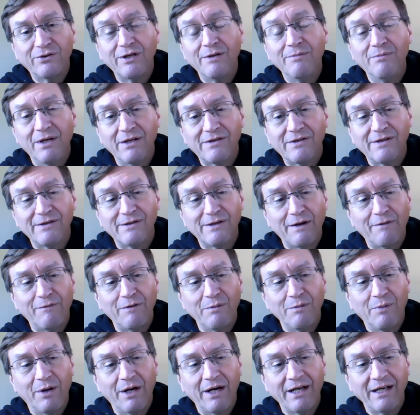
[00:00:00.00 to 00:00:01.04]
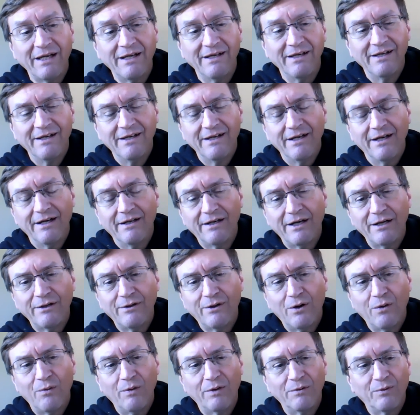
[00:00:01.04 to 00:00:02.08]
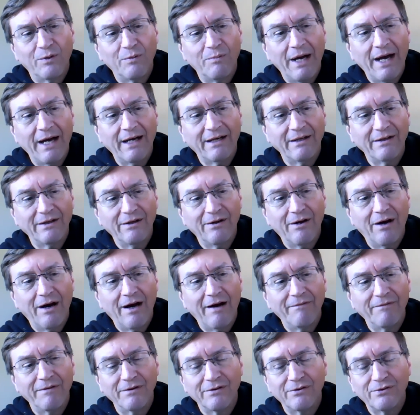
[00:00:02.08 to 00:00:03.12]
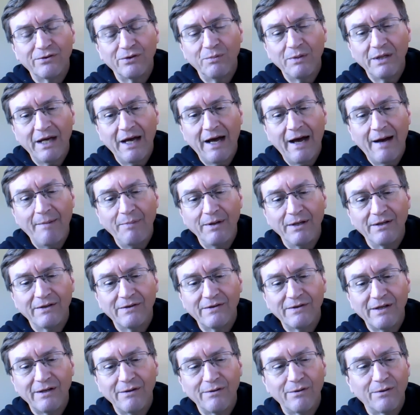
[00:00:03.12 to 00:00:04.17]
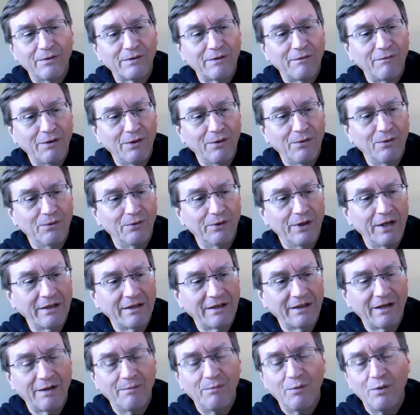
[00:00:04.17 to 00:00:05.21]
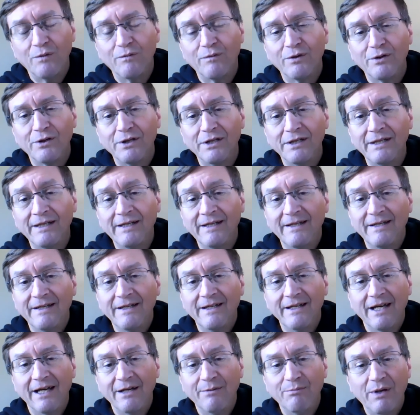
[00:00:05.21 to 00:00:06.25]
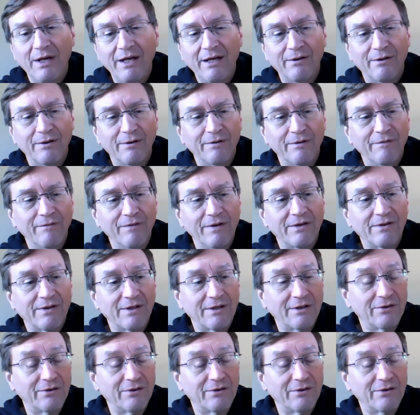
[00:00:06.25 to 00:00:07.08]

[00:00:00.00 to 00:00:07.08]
misses everybody. And I know when we're back in the office, she'll be happy to see those of you who like to come over and pay her a visit.